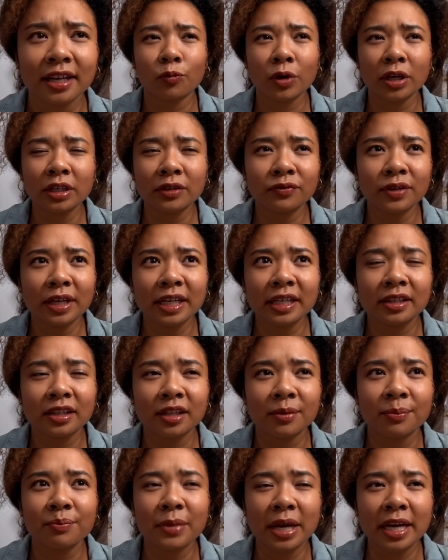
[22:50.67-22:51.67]
One of, like,
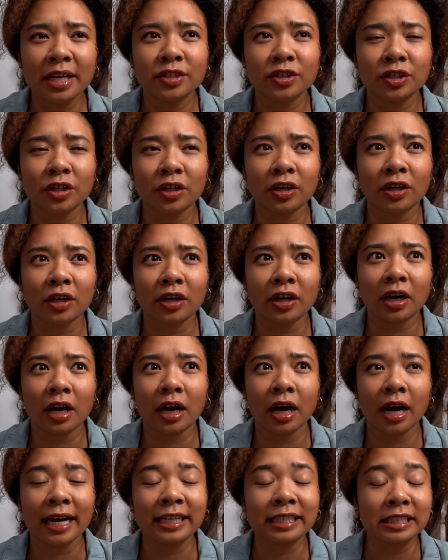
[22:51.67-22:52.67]
the major
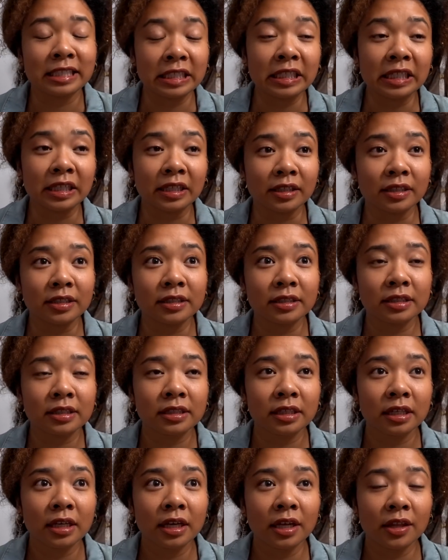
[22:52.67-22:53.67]

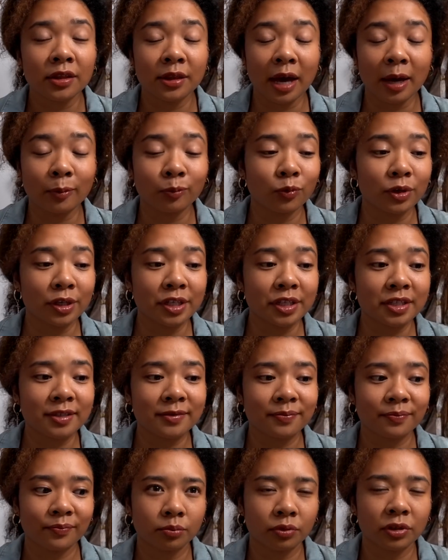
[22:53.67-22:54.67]
ideas that
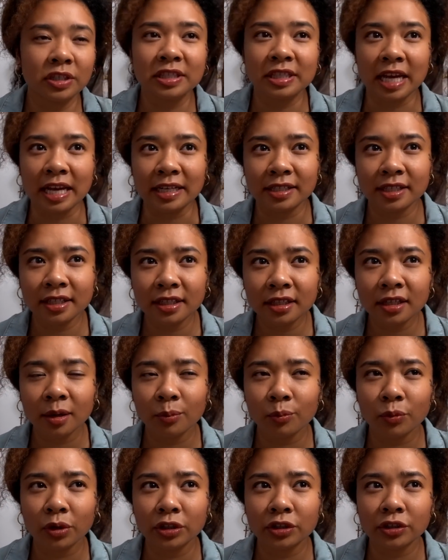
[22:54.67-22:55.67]
was presented, and
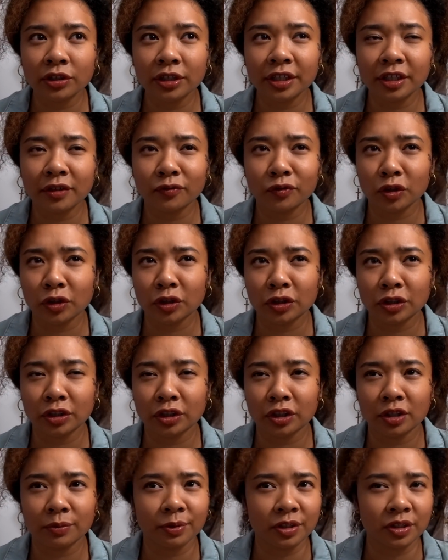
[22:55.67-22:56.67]
I'm wondering if they're gonna
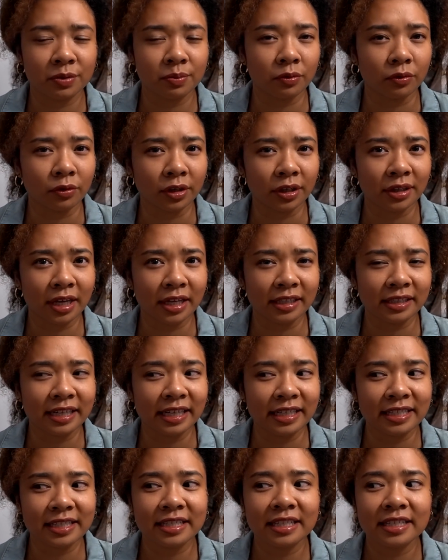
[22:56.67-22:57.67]
keep exploring that
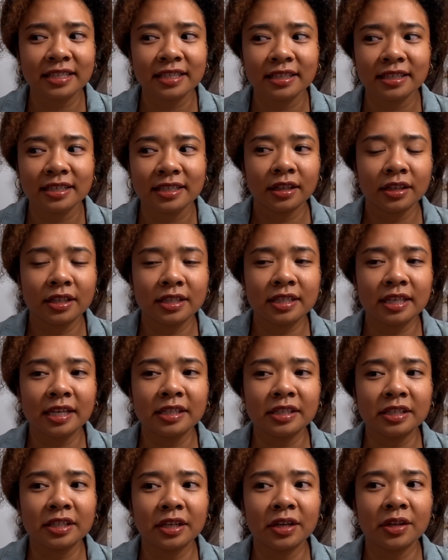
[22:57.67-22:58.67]
next season, is this
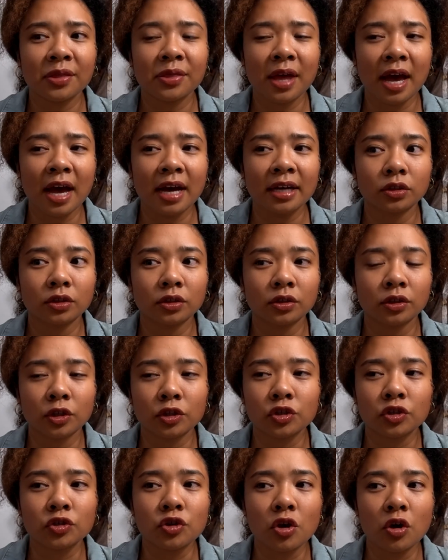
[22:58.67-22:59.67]
idea that
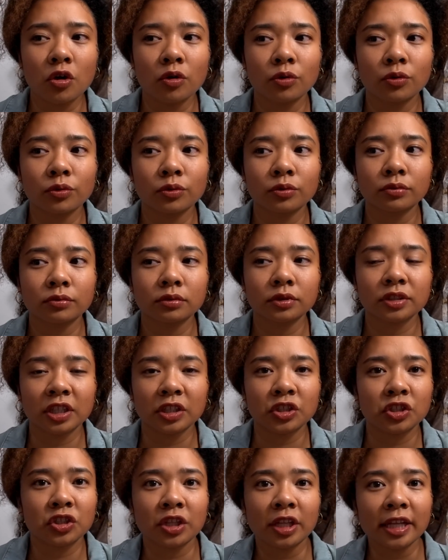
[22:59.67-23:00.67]
there's no
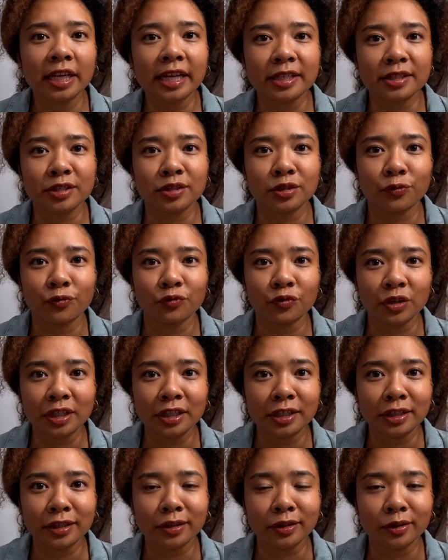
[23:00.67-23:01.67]
such thing as
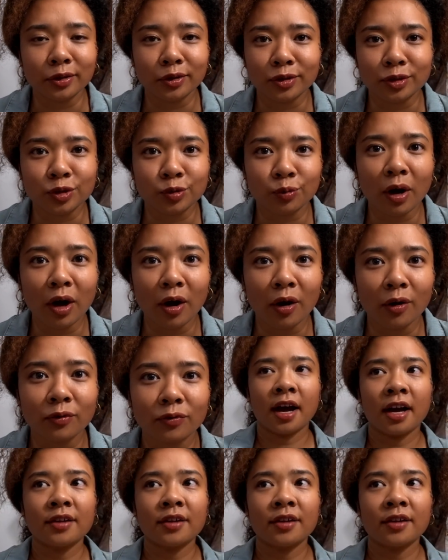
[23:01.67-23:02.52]
defeating the 12.